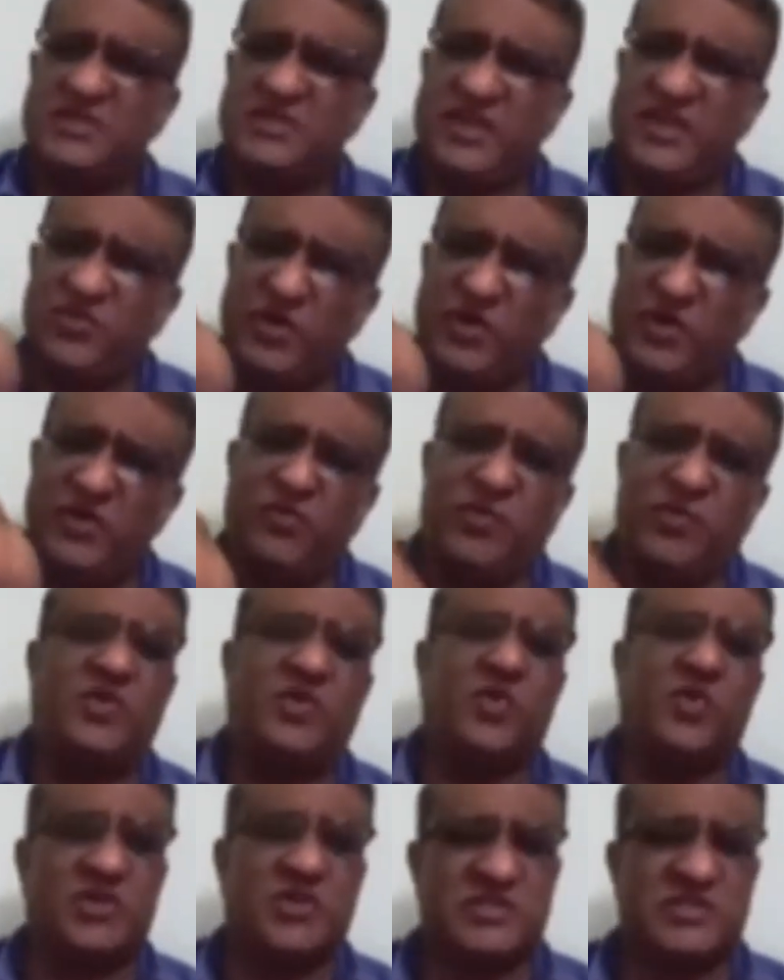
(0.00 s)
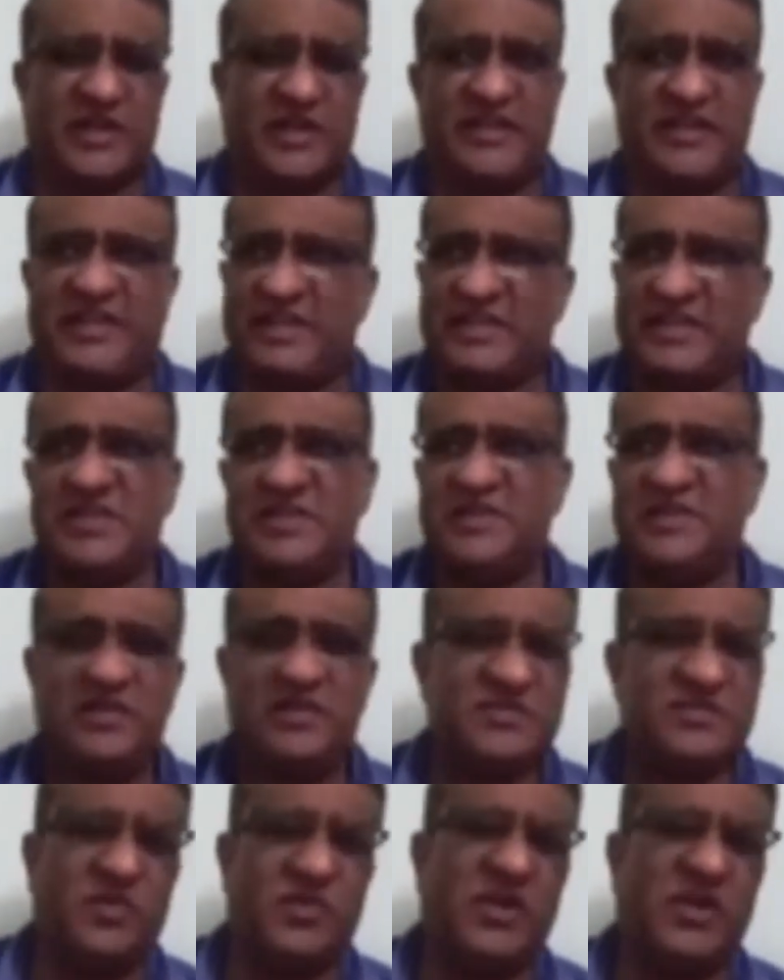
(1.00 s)
There is only one course on ethics.
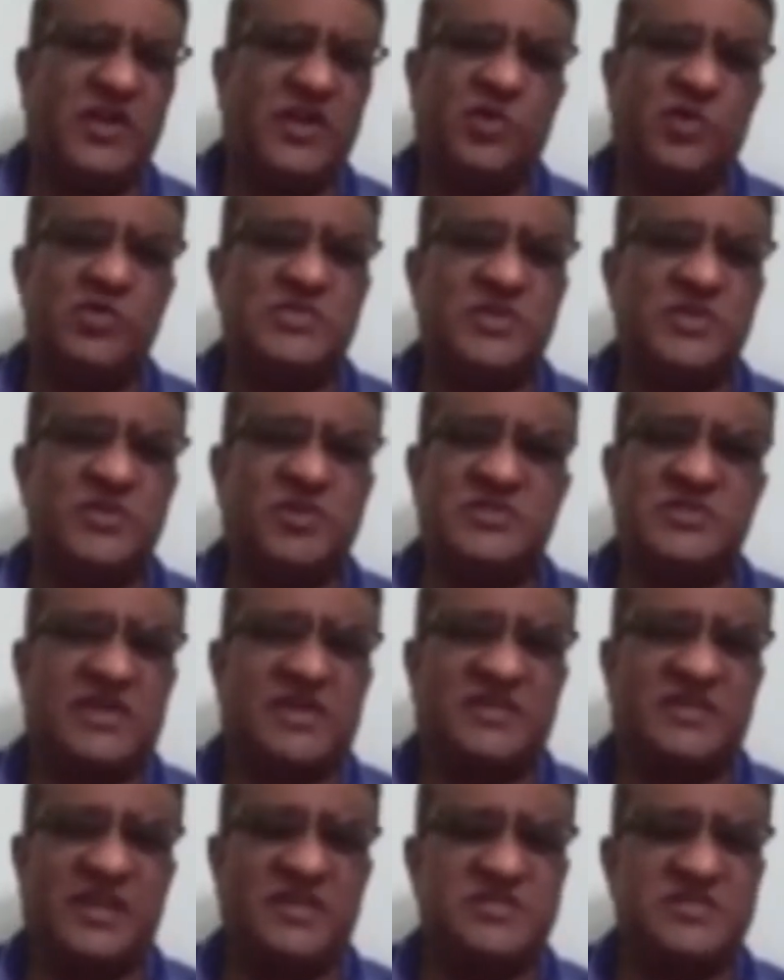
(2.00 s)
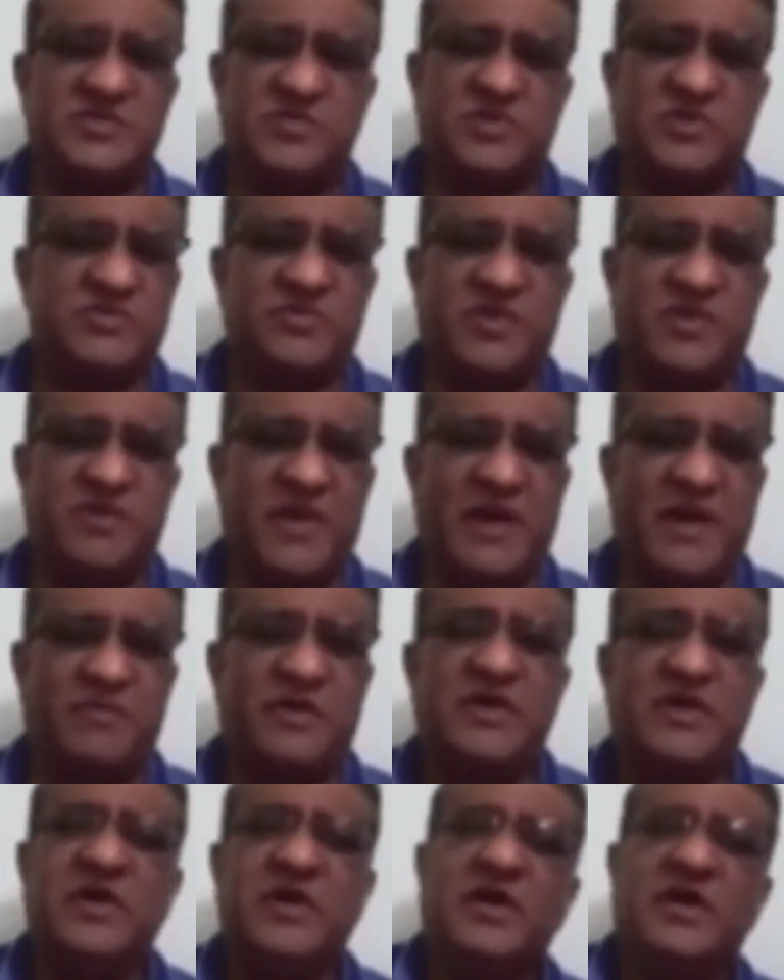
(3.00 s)
So only 2 COs or 3 COs will
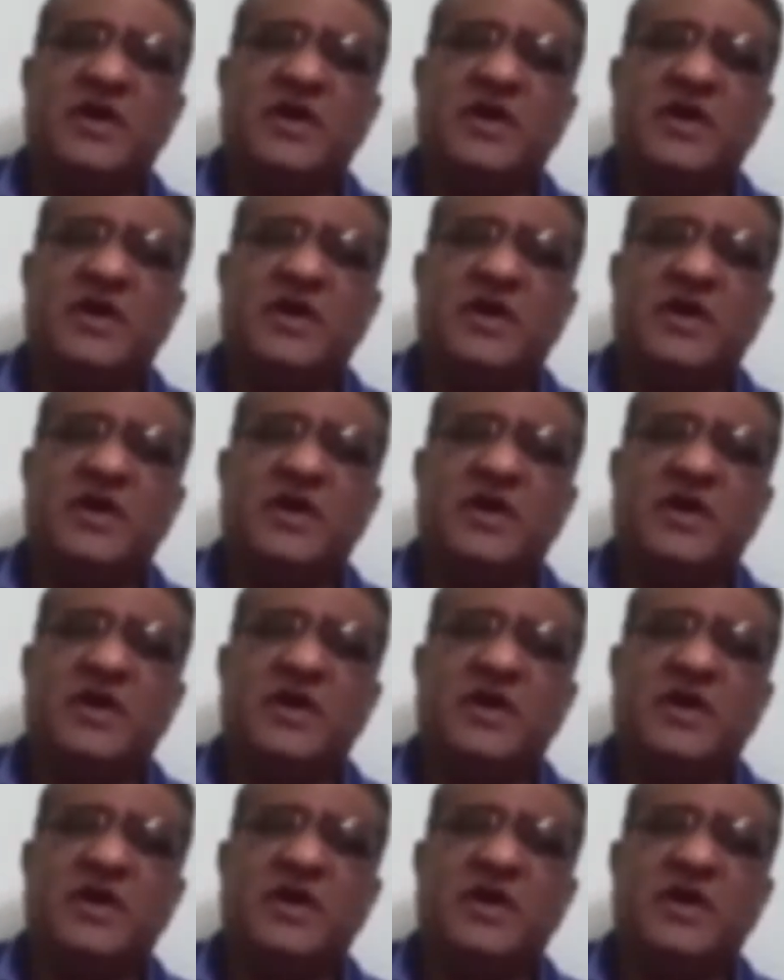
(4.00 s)
map.